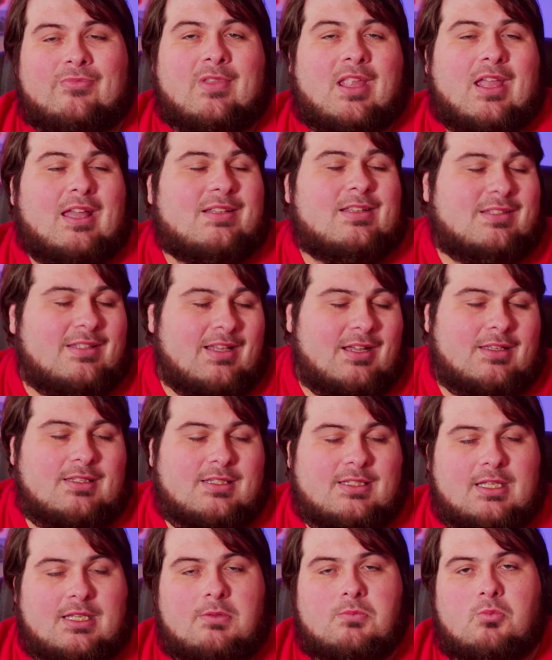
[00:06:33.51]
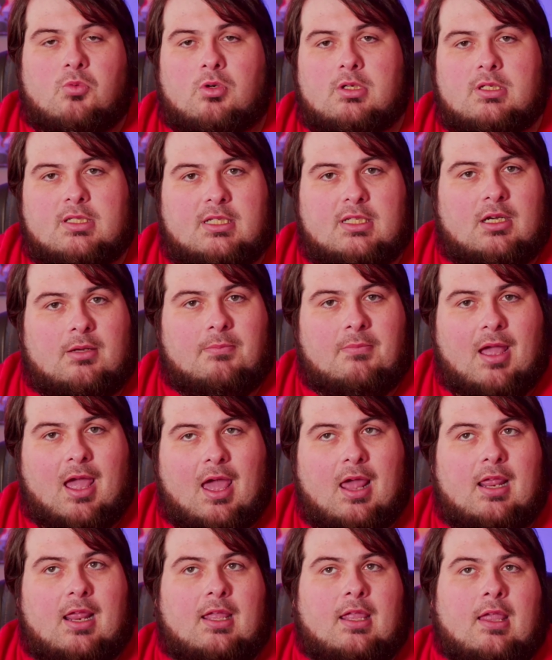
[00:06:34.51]
It does seem more
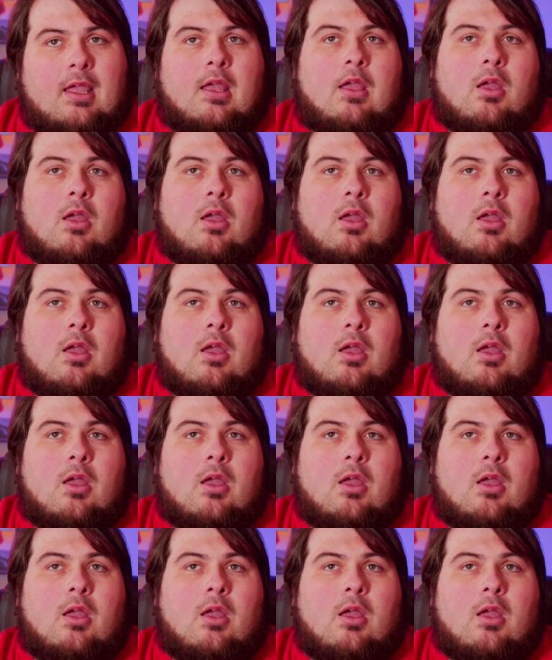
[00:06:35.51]
cinematic,